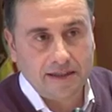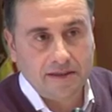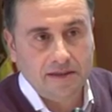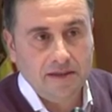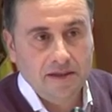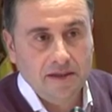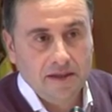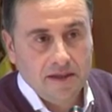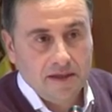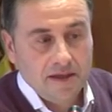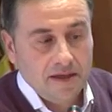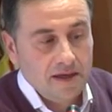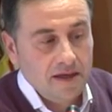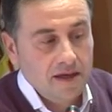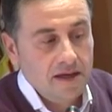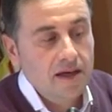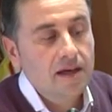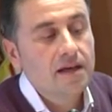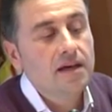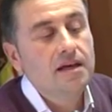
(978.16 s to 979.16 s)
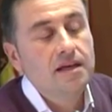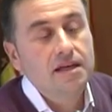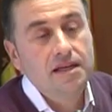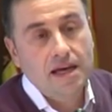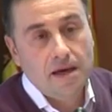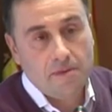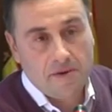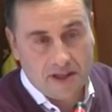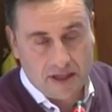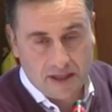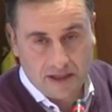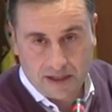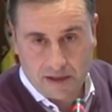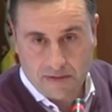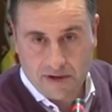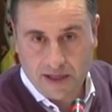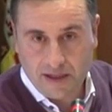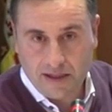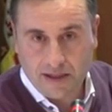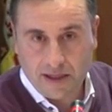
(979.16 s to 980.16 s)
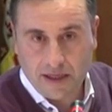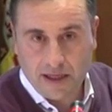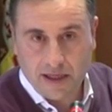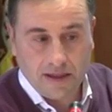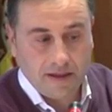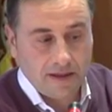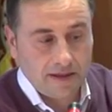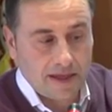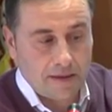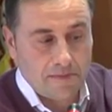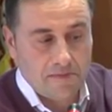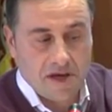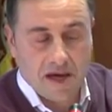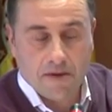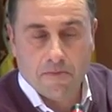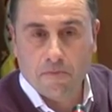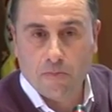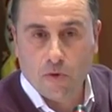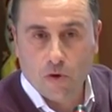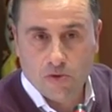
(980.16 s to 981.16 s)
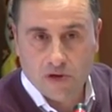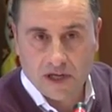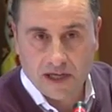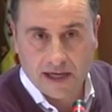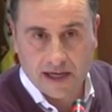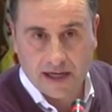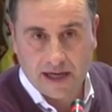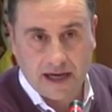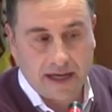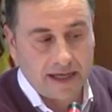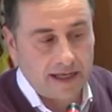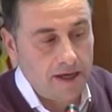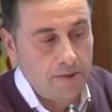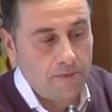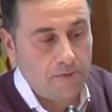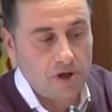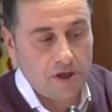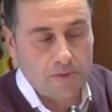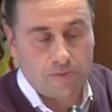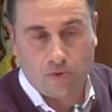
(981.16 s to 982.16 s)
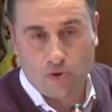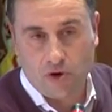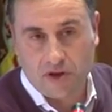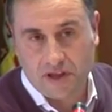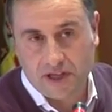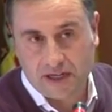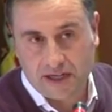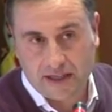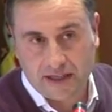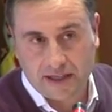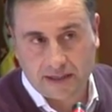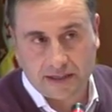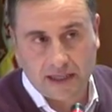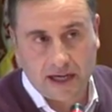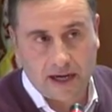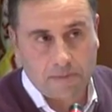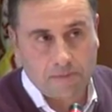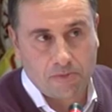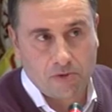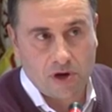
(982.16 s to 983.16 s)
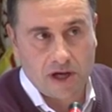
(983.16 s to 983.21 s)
can be completely open and, of course, also public.